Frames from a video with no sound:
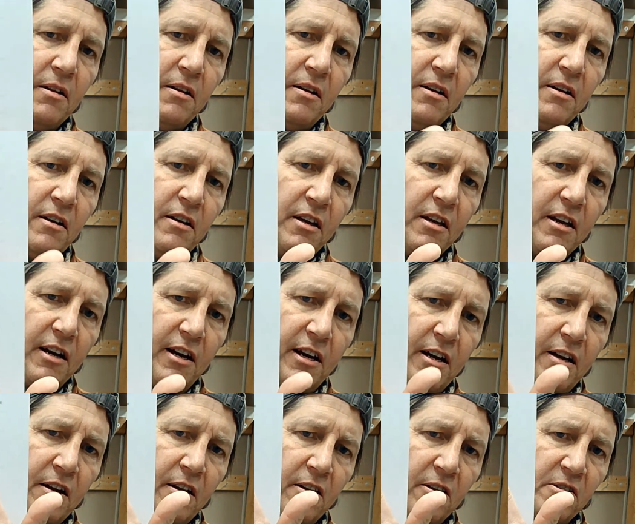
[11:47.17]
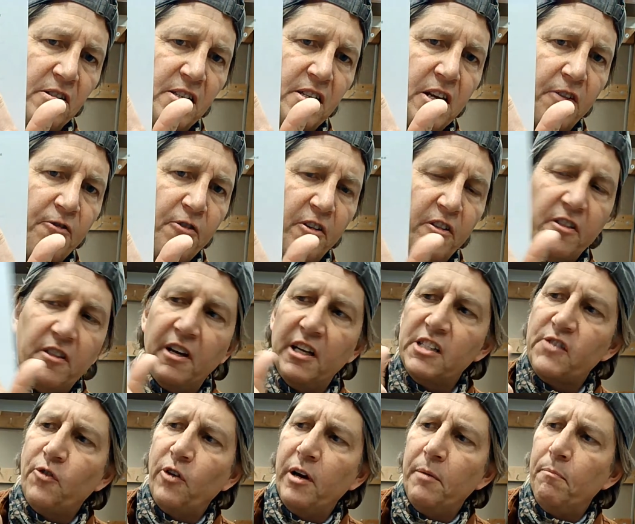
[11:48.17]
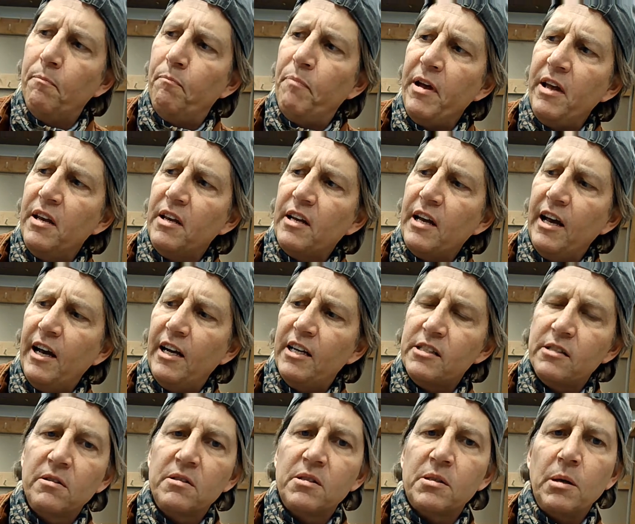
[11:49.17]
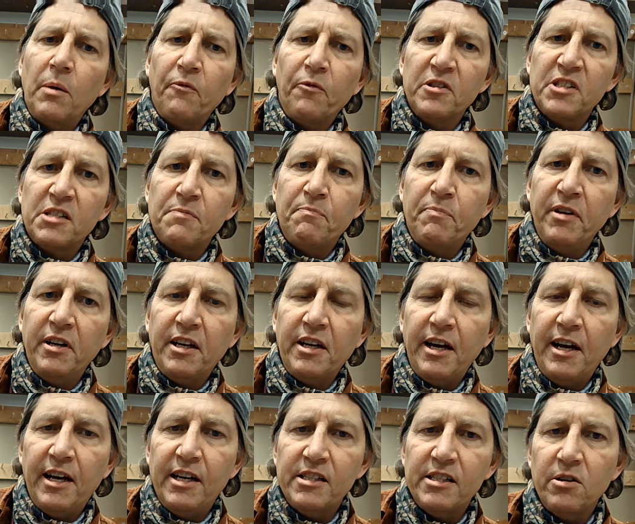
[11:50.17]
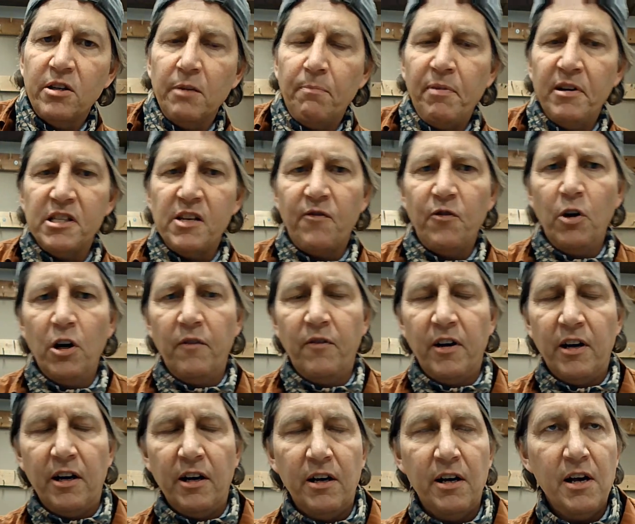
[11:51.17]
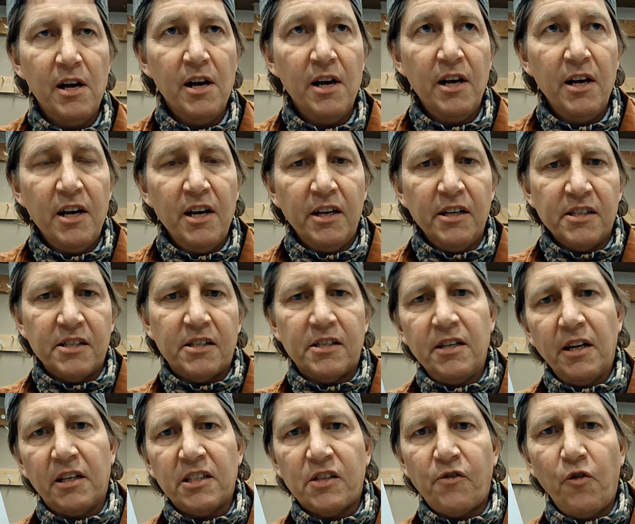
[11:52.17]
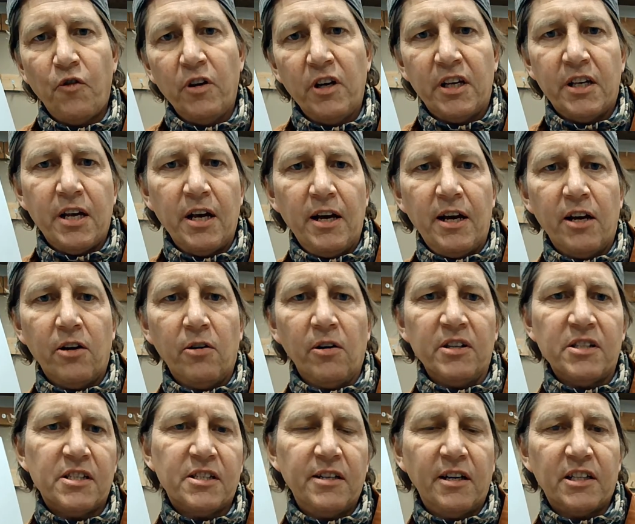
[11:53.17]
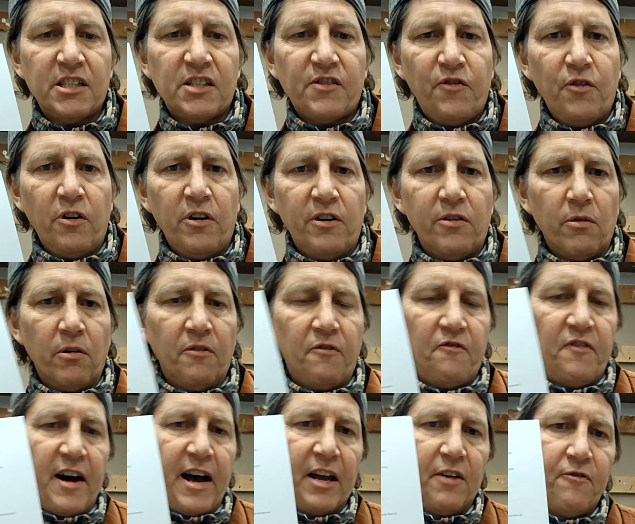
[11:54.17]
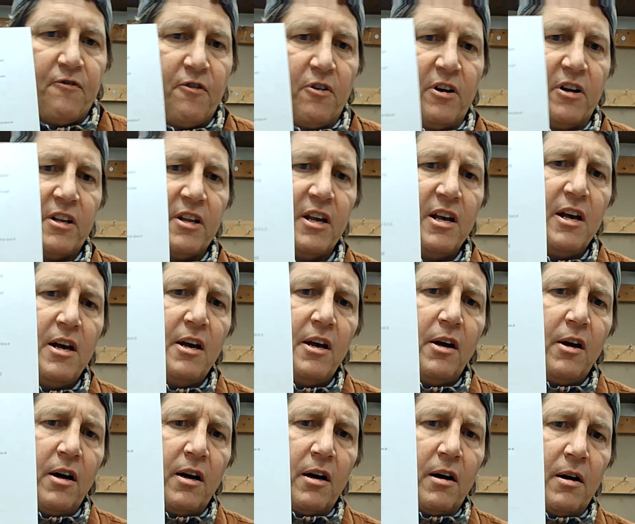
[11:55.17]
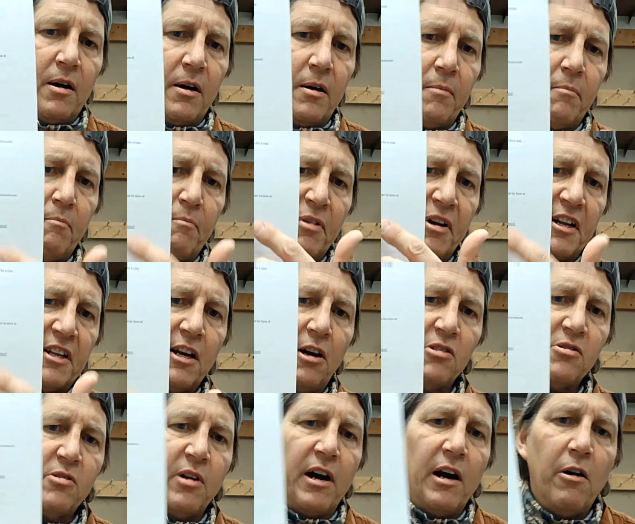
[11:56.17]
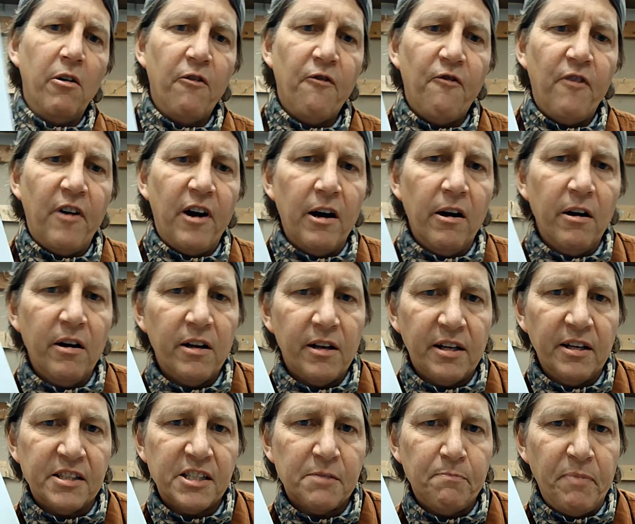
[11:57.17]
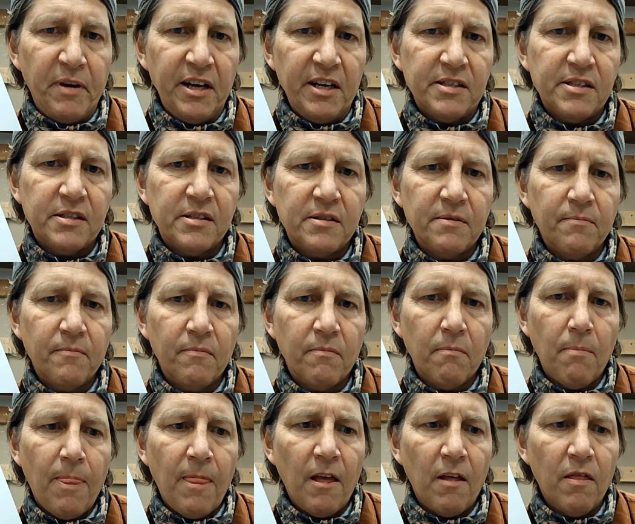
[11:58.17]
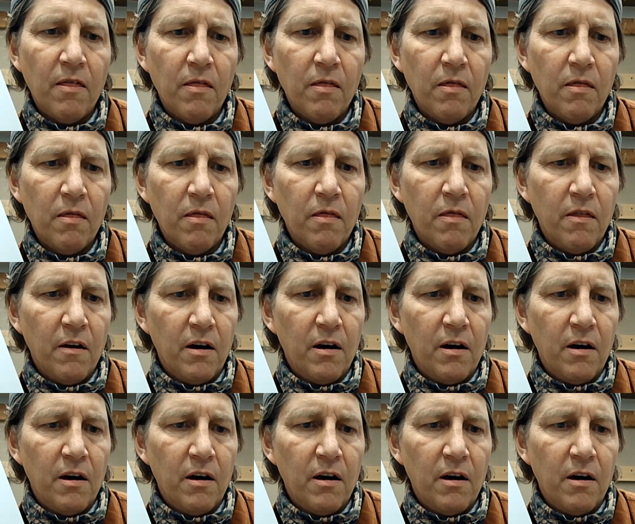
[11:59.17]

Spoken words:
again, there's different things for a bait caster, some for spin caster. Depends if you have a 6'10" or a 6 foot or 5 foot. But it tells you how far to space the